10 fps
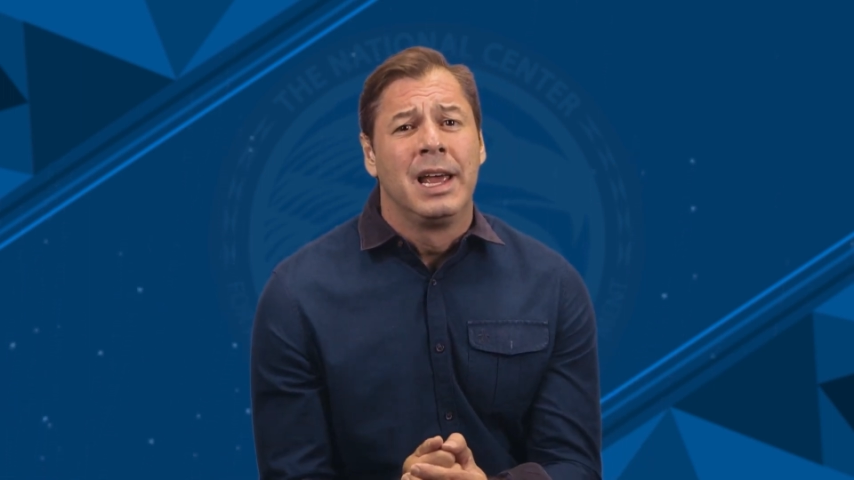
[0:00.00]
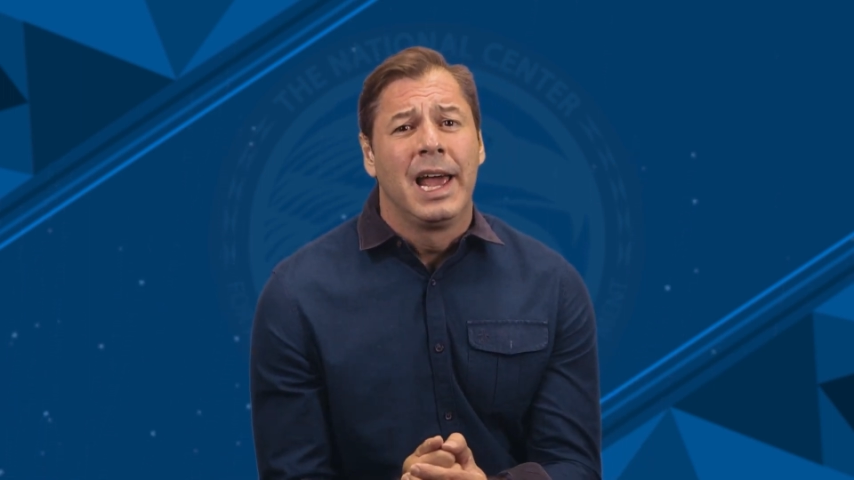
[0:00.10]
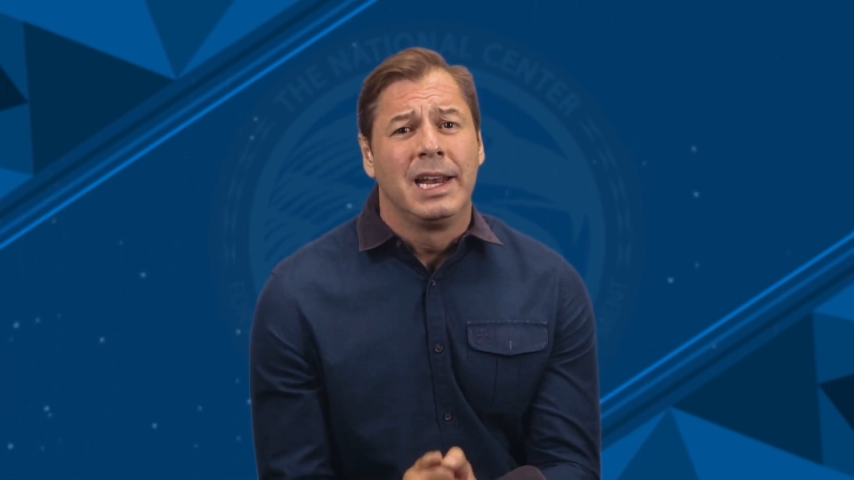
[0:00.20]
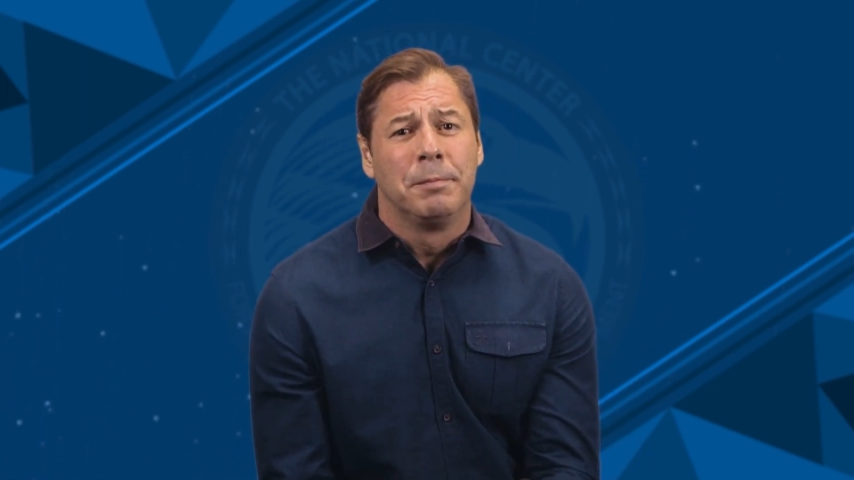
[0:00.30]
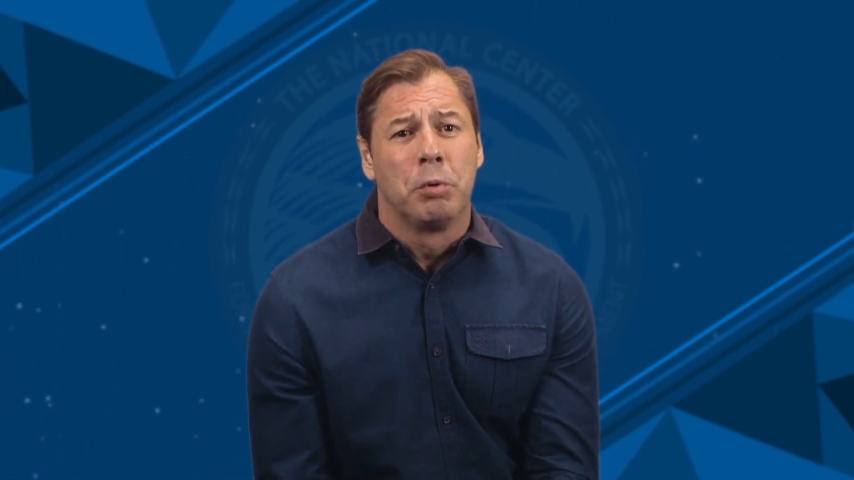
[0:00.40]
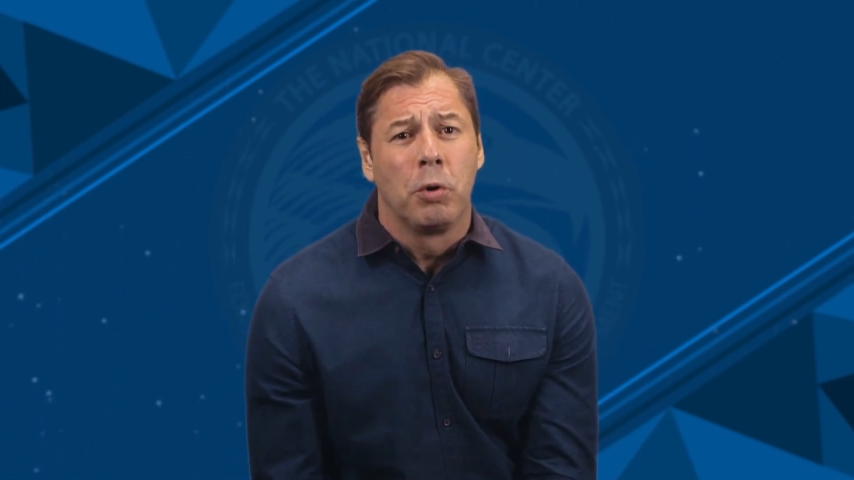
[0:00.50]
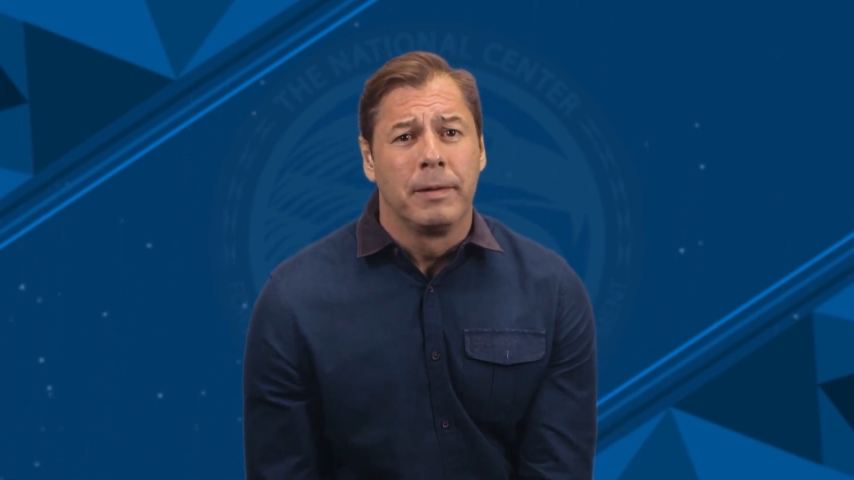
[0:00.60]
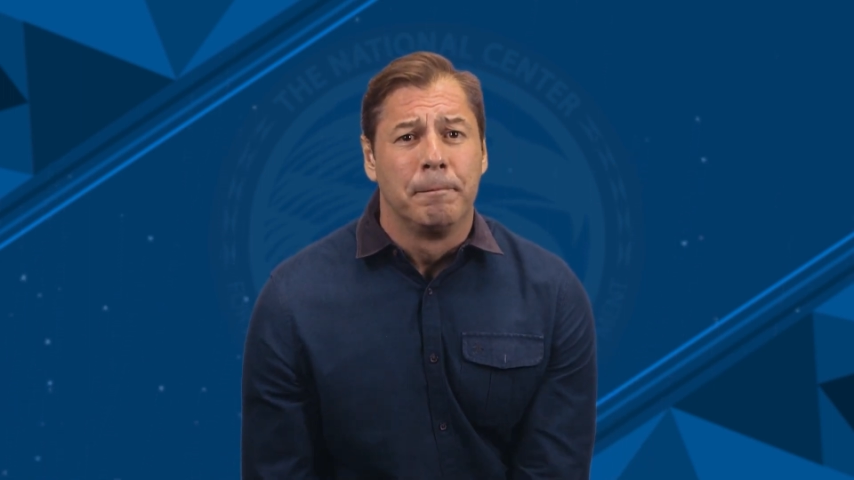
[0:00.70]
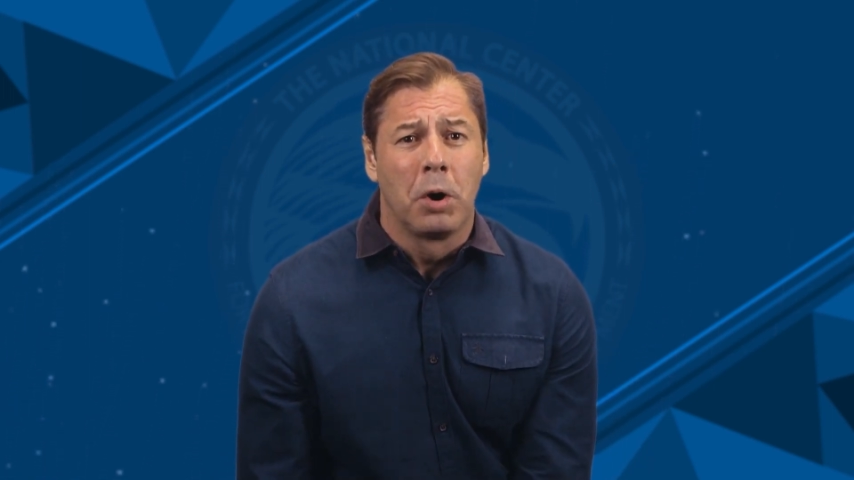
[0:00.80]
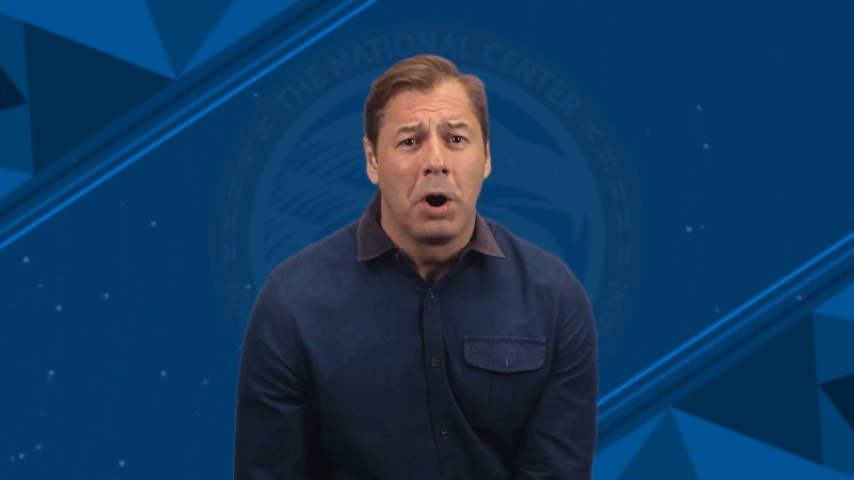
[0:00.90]
an
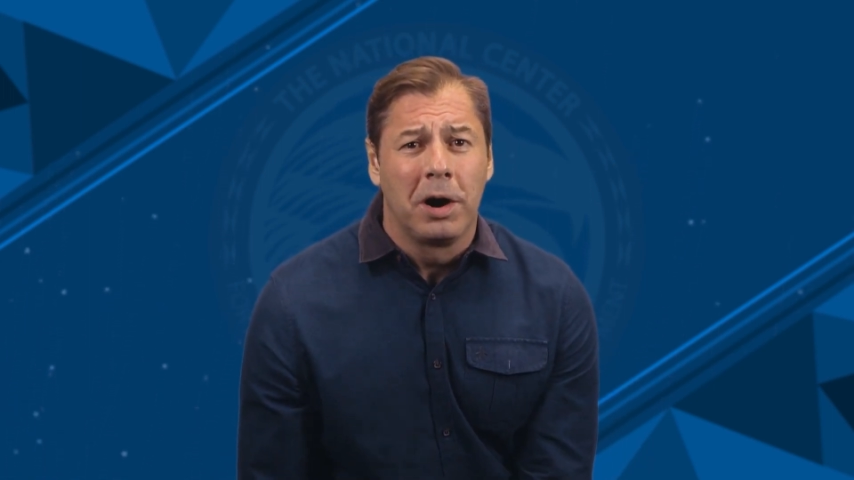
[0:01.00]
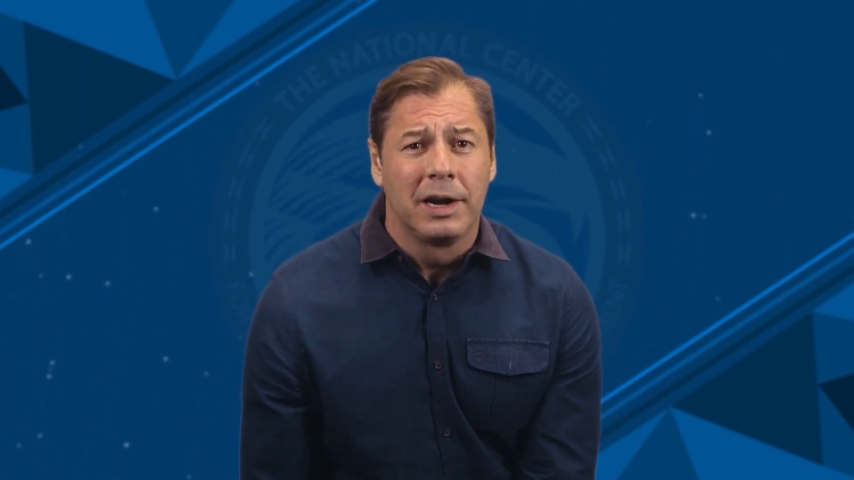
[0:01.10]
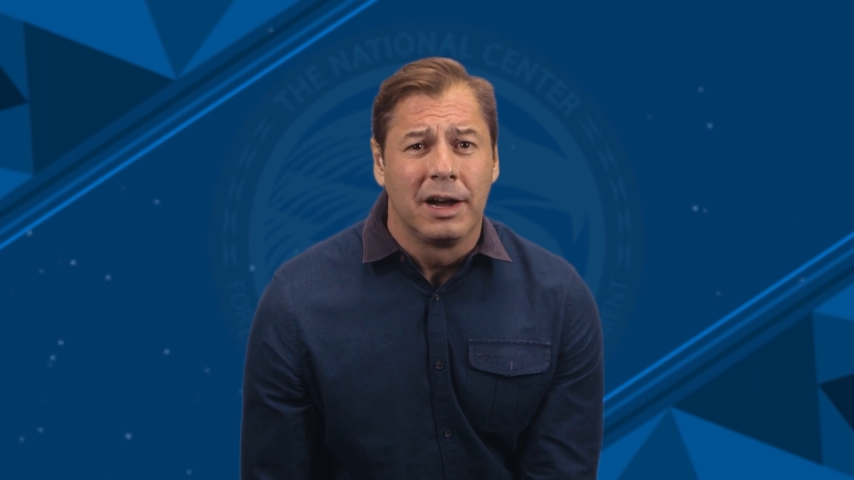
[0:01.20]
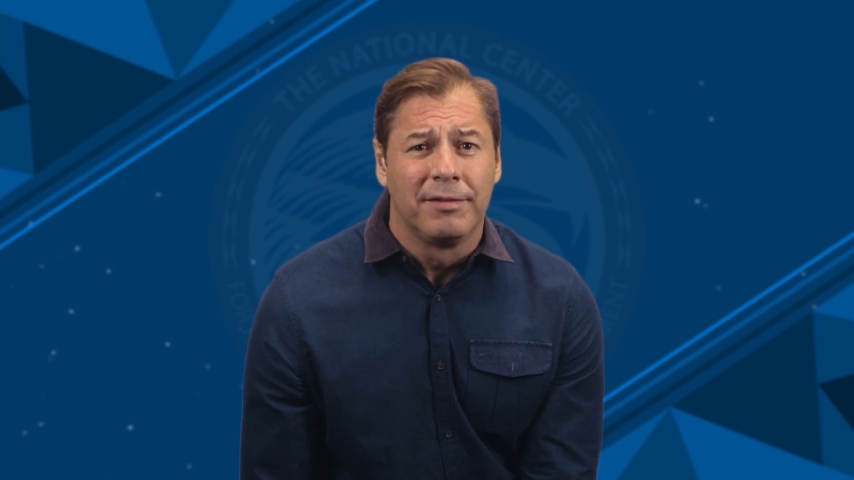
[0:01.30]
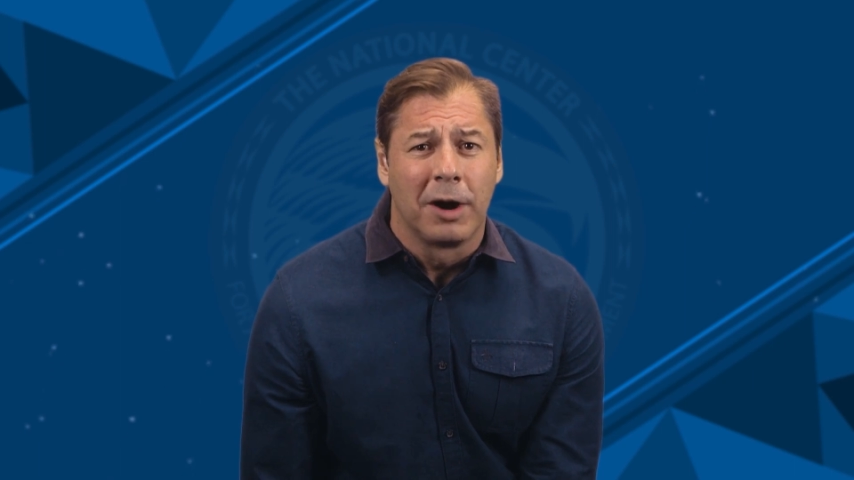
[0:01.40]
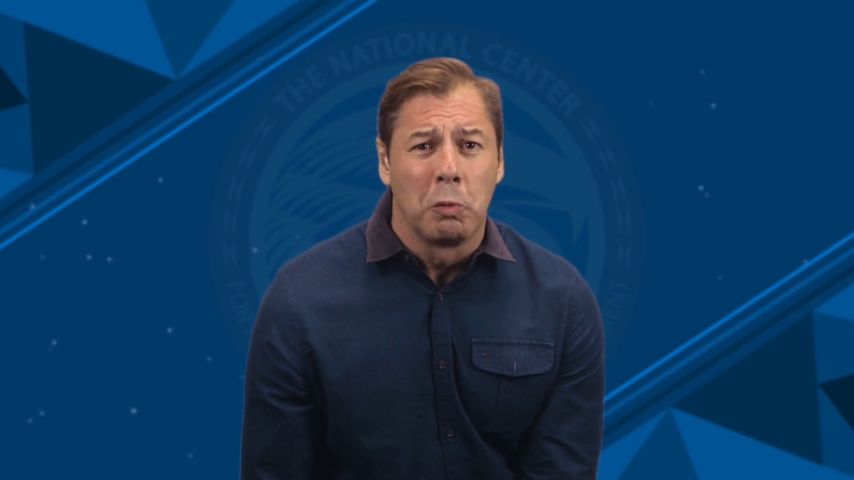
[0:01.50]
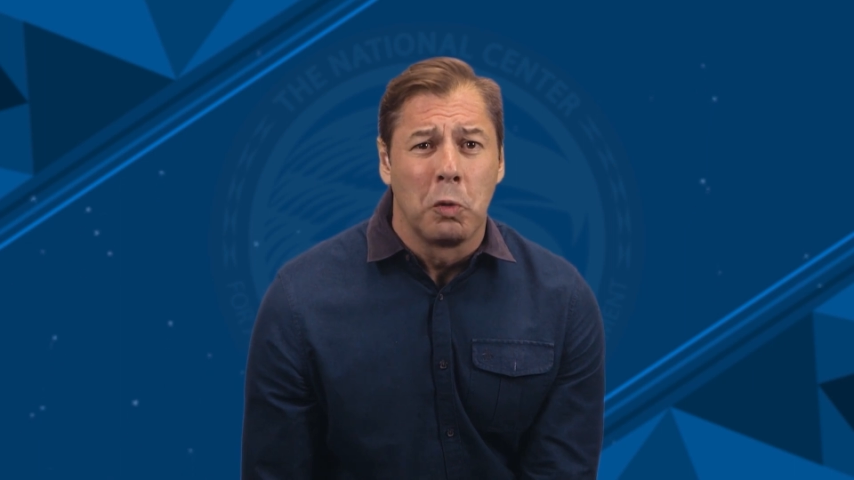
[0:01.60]
important part of our